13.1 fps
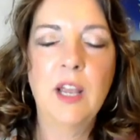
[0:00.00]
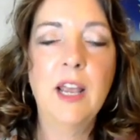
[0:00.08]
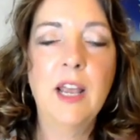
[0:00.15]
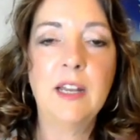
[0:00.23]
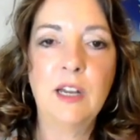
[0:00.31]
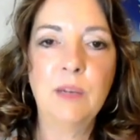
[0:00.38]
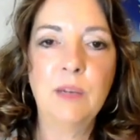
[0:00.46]

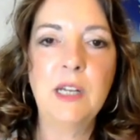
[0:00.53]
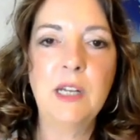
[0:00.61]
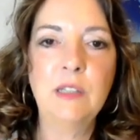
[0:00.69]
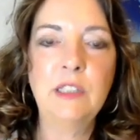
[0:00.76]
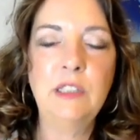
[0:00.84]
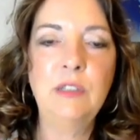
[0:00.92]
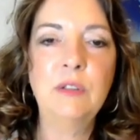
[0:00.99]
And I'm
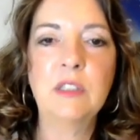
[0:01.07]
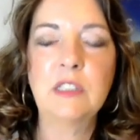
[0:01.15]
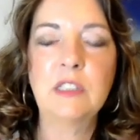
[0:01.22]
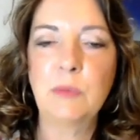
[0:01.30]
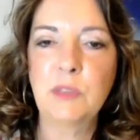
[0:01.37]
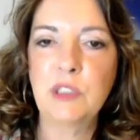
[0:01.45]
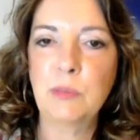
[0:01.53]
telling you that
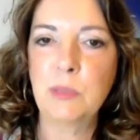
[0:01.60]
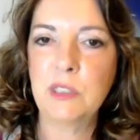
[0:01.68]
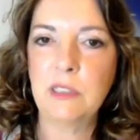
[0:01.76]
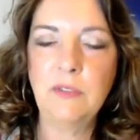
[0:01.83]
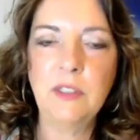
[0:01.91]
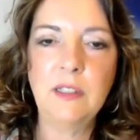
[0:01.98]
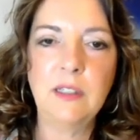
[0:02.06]
some
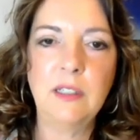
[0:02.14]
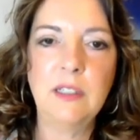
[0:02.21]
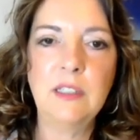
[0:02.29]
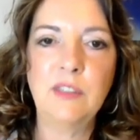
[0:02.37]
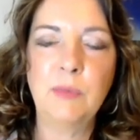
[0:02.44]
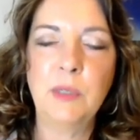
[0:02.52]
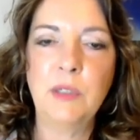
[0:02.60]
specific
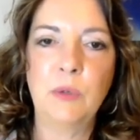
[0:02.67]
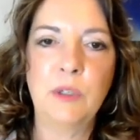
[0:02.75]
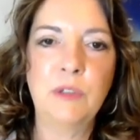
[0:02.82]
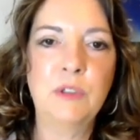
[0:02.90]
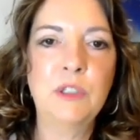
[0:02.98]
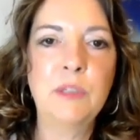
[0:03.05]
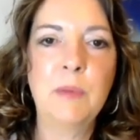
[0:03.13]
things have been going
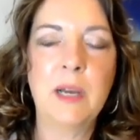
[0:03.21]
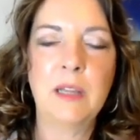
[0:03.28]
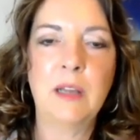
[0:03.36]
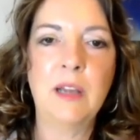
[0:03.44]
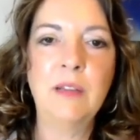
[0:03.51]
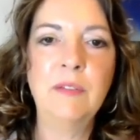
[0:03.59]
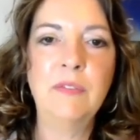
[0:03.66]
on in my
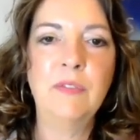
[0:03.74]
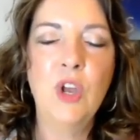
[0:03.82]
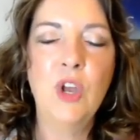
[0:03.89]
life